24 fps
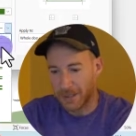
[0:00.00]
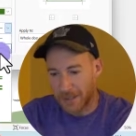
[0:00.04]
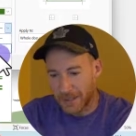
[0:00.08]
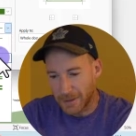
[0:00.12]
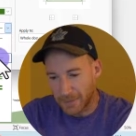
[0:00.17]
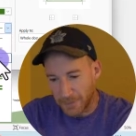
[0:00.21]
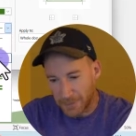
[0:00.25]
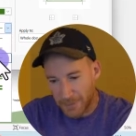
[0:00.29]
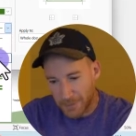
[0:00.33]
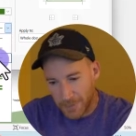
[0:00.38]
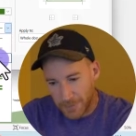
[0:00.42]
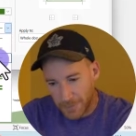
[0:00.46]

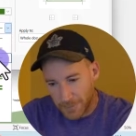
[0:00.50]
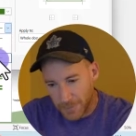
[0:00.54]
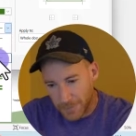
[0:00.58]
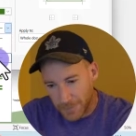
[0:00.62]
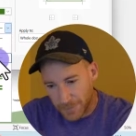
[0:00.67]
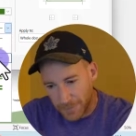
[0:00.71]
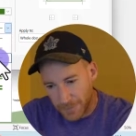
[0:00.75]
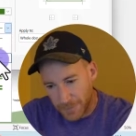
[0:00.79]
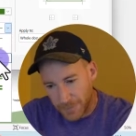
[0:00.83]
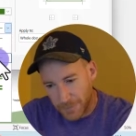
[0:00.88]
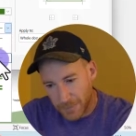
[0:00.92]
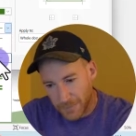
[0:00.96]
make it,
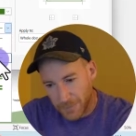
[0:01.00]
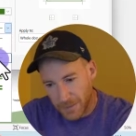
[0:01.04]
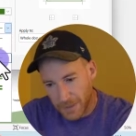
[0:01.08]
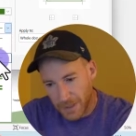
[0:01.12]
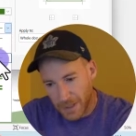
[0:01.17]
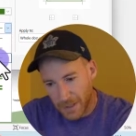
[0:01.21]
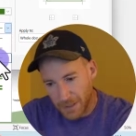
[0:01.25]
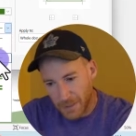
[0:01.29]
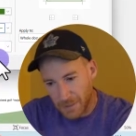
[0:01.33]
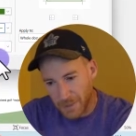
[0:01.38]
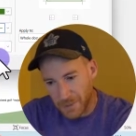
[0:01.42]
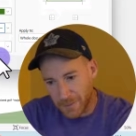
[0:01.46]

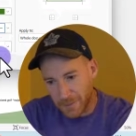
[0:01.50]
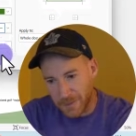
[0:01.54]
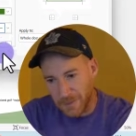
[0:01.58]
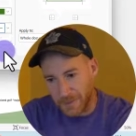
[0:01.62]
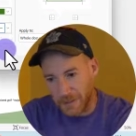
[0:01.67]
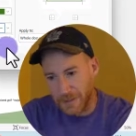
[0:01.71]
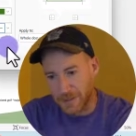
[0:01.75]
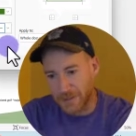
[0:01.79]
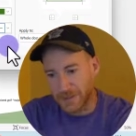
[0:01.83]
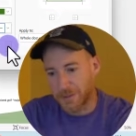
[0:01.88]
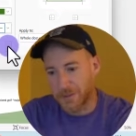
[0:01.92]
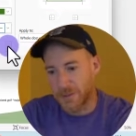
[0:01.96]
yeah, I don't want to
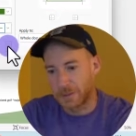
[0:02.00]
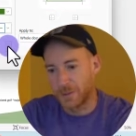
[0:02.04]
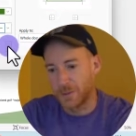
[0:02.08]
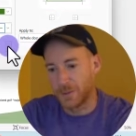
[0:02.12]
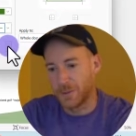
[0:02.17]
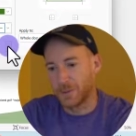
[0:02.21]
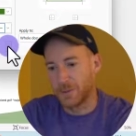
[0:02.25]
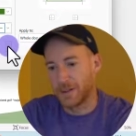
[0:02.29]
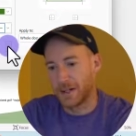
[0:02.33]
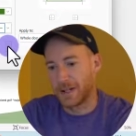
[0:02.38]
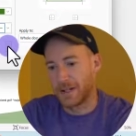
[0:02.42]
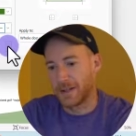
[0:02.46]
make it
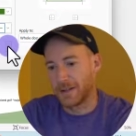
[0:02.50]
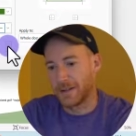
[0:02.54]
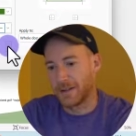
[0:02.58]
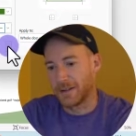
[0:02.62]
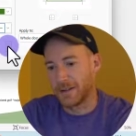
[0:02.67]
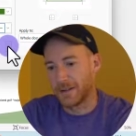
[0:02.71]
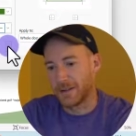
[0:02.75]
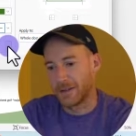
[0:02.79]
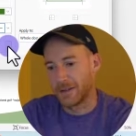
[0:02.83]
too wide.